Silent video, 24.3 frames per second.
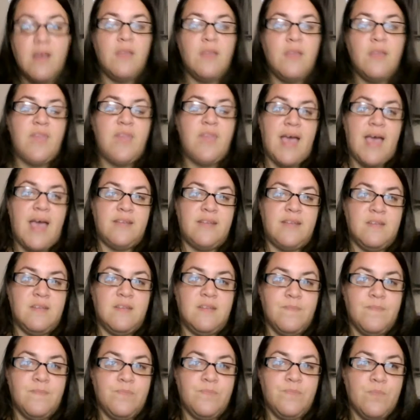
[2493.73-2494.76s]
that
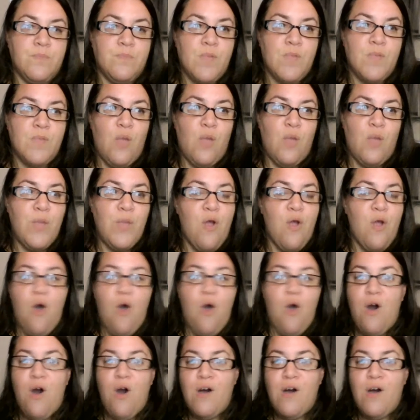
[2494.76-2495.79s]
we are
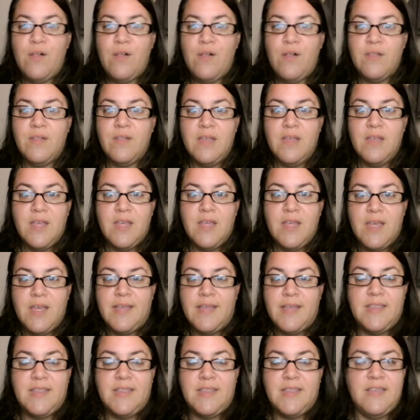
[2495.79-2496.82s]
all
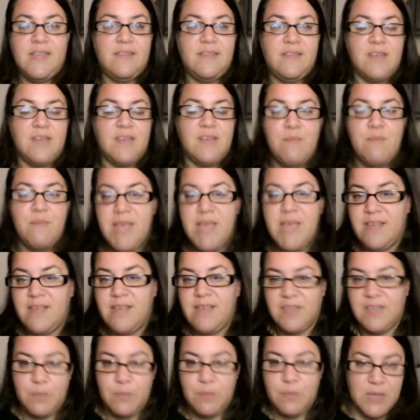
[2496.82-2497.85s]
these
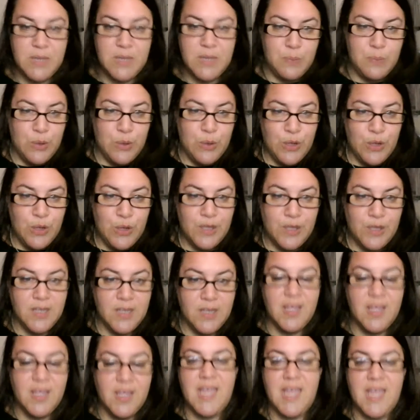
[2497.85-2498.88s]
amazing people,
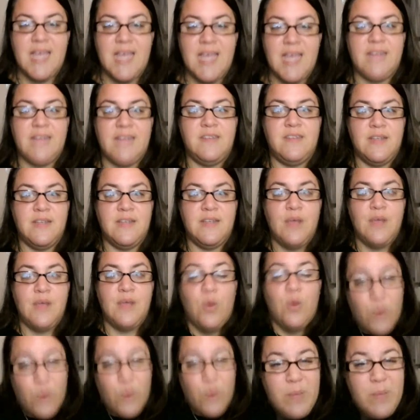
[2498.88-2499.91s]
and
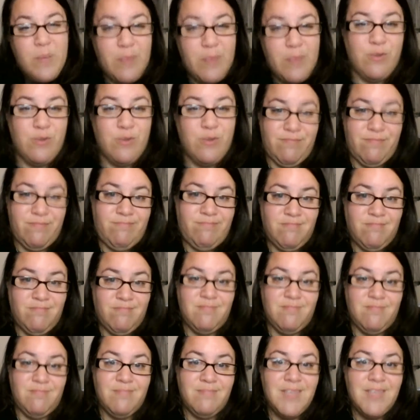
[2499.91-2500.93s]
we're people.
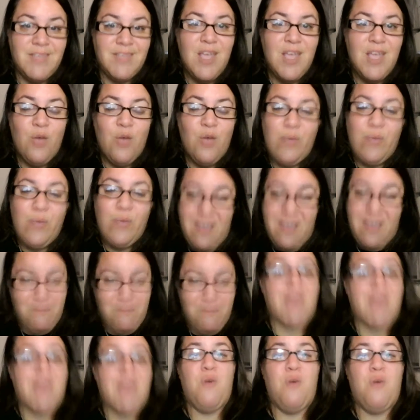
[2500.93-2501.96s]
We have
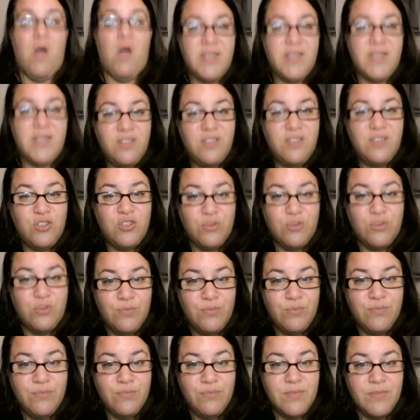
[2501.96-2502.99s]
bad qualities too.
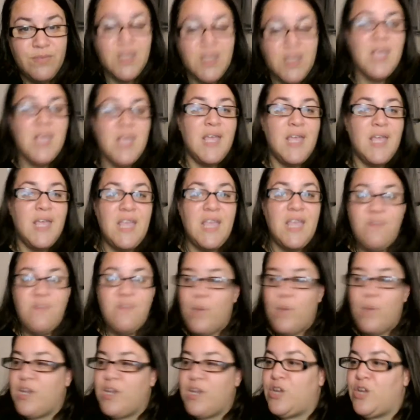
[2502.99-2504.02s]
Even
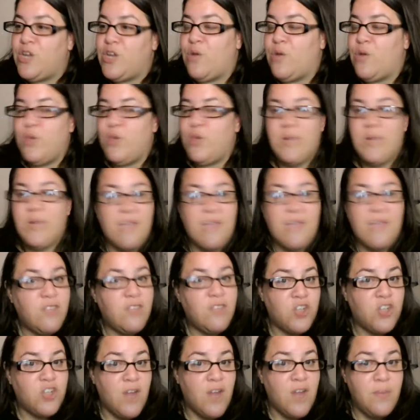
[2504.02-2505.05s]
when, you would give the
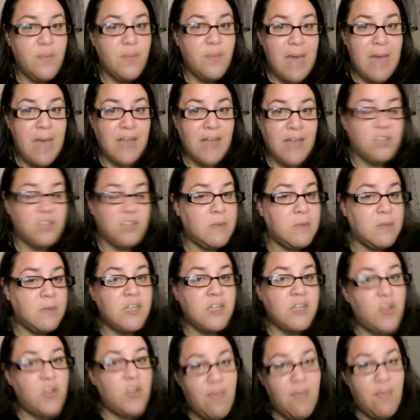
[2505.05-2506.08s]
shirt off your back, just
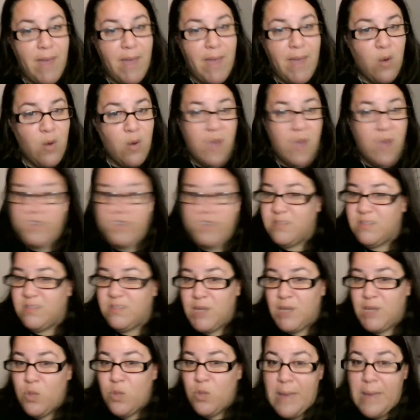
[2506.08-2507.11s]
because you have bad qualities doesn't
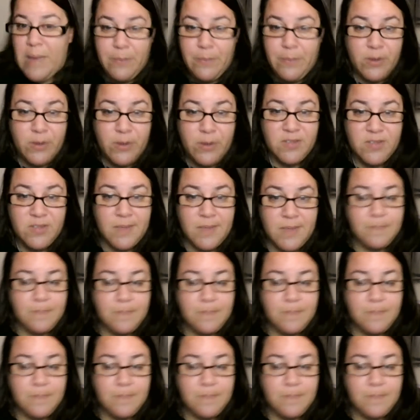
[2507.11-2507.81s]
make you a bad person.